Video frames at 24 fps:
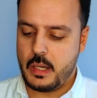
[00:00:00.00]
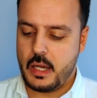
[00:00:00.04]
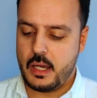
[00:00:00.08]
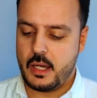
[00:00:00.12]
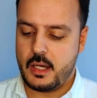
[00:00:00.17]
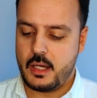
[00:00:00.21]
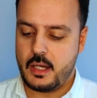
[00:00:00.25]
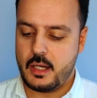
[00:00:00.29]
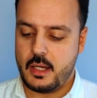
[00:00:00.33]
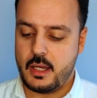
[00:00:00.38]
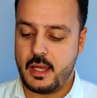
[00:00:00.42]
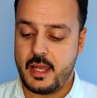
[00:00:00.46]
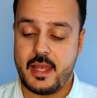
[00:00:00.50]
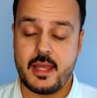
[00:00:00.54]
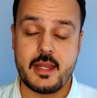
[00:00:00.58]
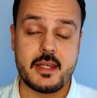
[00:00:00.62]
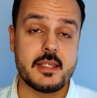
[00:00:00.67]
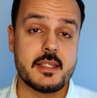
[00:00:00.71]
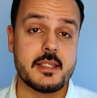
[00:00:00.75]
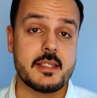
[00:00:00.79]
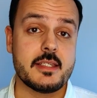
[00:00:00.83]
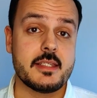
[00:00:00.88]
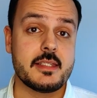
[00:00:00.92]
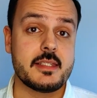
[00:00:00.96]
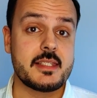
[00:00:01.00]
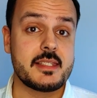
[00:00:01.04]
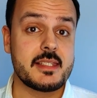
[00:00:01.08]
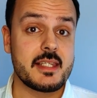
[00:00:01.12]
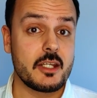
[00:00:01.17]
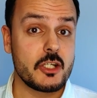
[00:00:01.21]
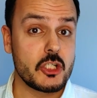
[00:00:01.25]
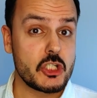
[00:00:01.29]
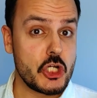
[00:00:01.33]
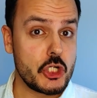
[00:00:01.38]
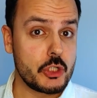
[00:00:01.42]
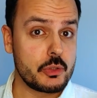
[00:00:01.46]
It
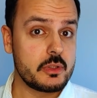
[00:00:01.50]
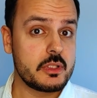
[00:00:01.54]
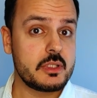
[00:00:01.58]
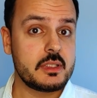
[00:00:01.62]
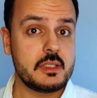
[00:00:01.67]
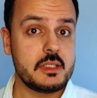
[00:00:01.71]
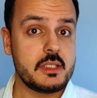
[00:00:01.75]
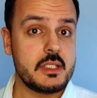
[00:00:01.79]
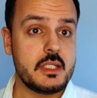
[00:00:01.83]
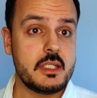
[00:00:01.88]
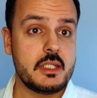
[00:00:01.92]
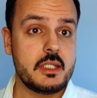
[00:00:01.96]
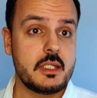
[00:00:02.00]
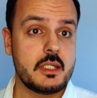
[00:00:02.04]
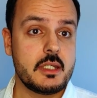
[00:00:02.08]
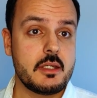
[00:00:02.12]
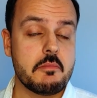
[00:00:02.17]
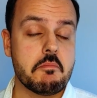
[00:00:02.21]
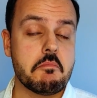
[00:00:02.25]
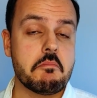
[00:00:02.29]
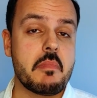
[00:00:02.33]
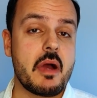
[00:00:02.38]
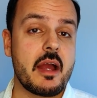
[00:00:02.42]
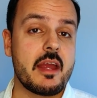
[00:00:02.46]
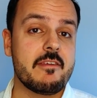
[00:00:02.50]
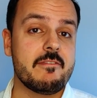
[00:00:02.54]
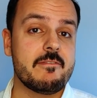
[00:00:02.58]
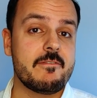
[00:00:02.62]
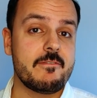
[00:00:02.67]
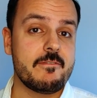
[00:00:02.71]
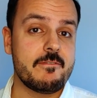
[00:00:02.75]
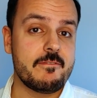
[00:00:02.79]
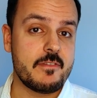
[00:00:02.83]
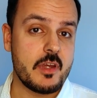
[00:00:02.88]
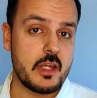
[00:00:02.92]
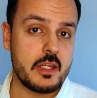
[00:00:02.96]
is currently my
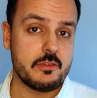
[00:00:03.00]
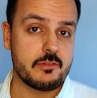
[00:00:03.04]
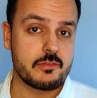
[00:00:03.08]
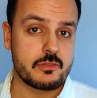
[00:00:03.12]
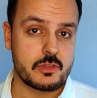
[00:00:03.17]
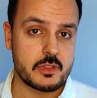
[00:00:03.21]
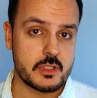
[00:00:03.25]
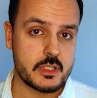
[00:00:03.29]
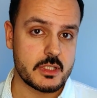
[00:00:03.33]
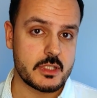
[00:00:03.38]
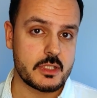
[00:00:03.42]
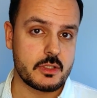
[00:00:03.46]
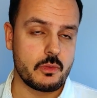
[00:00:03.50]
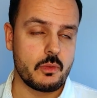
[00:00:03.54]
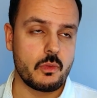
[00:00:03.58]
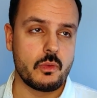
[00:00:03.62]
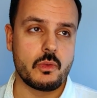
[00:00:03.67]
favorite,